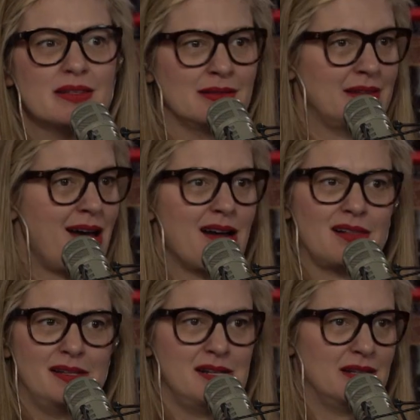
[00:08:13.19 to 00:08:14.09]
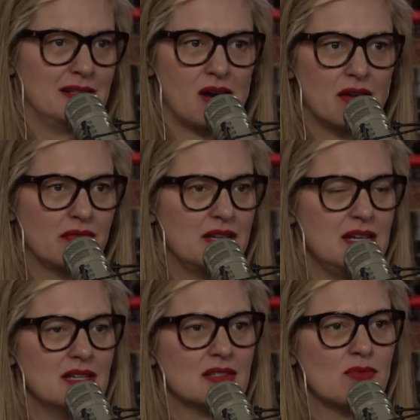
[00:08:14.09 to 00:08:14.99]
is not clean, Nadav.
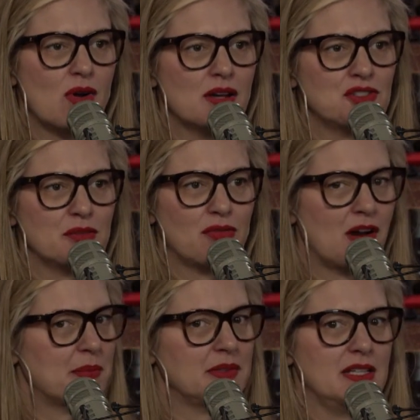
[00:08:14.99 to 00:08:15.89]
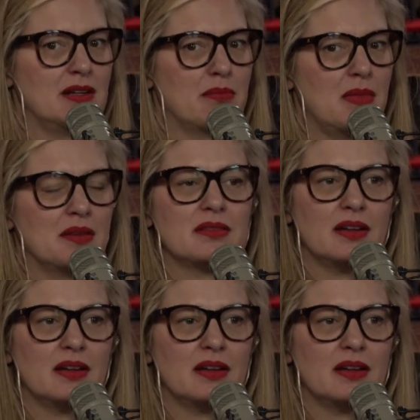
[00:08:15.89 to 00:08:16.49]
He hasn't washed it properly in a month.